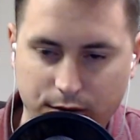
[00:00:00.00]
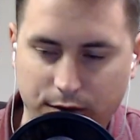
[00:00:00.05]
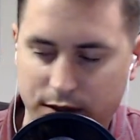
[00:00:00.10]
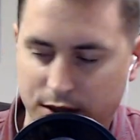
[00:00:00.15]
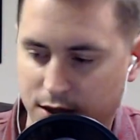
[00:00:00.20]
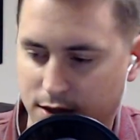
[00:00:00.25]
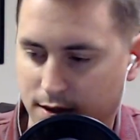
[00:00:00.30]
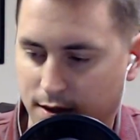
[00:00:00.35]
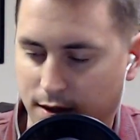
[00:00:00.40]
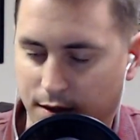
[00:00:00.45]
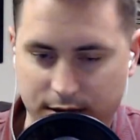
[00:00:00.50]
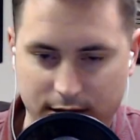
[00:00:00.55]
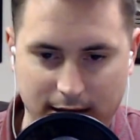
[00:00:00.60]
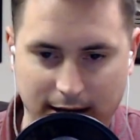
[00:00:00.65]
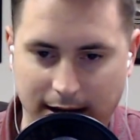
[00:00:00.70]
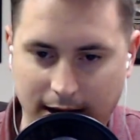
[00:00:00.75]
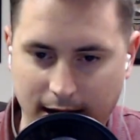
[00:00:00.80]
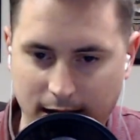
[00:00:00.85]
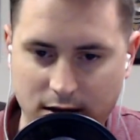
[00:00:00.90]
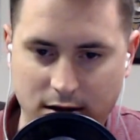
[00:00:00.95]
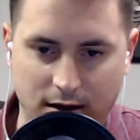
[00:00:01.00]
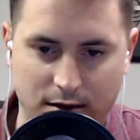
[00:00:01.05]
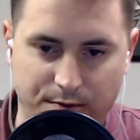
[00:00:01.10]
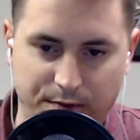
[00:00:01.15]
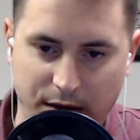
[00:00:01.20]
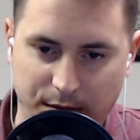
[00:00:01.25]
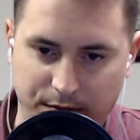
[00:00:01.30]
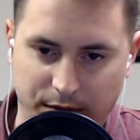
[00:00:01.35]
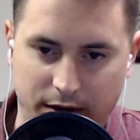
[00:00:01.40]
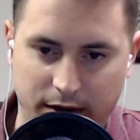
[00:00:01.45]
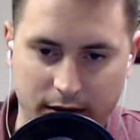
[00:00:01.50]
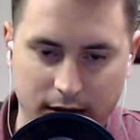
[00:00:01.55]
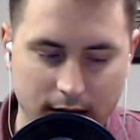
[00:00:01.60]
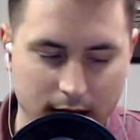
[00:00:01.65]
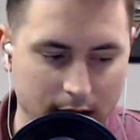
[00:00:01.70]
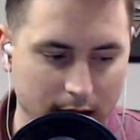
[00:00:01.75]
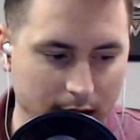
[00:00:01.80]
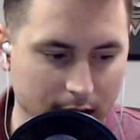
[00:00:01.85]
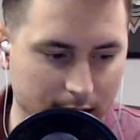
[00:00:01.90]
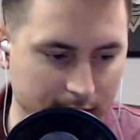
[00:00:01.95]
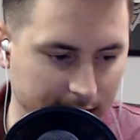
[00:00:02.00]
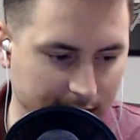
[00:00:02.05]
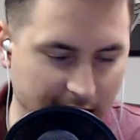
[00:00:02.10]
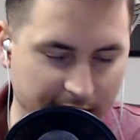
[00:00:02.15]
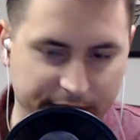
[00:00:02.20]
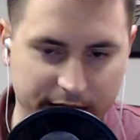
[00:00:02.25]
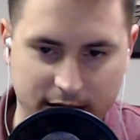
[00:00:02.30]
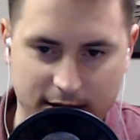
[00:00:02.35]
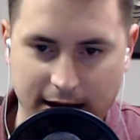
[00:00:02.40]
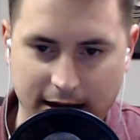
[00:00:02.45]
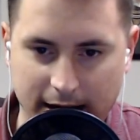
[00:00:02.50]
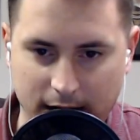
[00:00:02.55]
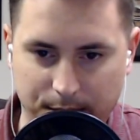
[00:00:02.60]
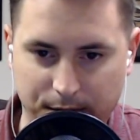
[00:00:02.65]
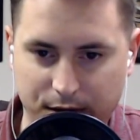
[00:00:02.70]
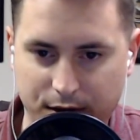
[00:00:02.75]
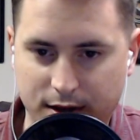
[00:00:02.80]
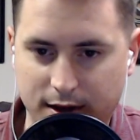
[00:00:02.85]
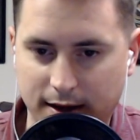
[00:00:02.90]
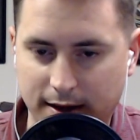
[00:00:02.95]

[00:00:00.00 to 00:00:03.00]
which is always the case because people are covetous animals